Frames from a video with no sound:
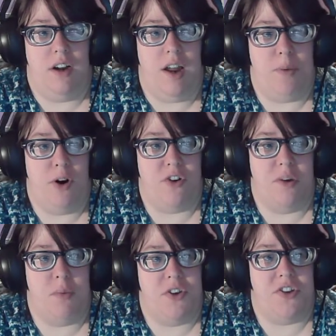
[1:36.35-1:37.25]
a
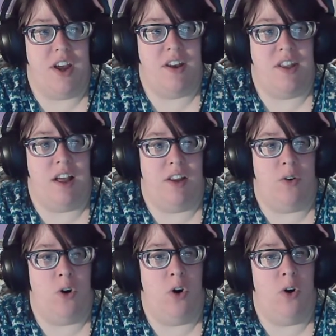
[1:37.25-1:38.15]
person would stand in that little
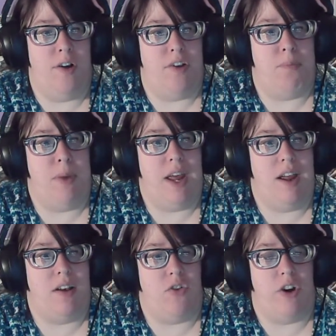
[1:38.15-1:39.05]
hole as
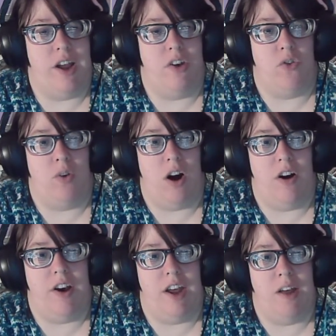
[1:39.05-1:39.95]
bait to try and draw
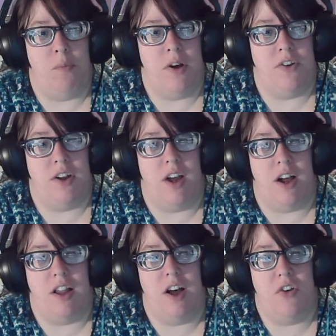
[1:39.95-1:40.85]
it, and once it got
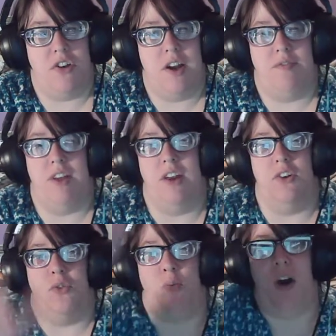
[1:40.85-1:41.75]
close enough, they'd
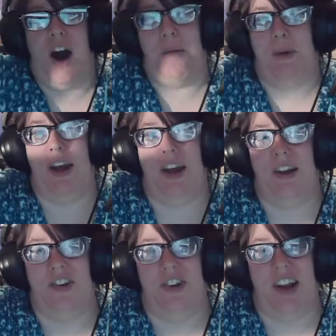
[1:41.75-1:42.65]
drop a
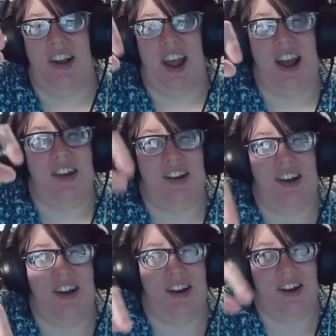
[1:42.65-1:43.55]
gigantic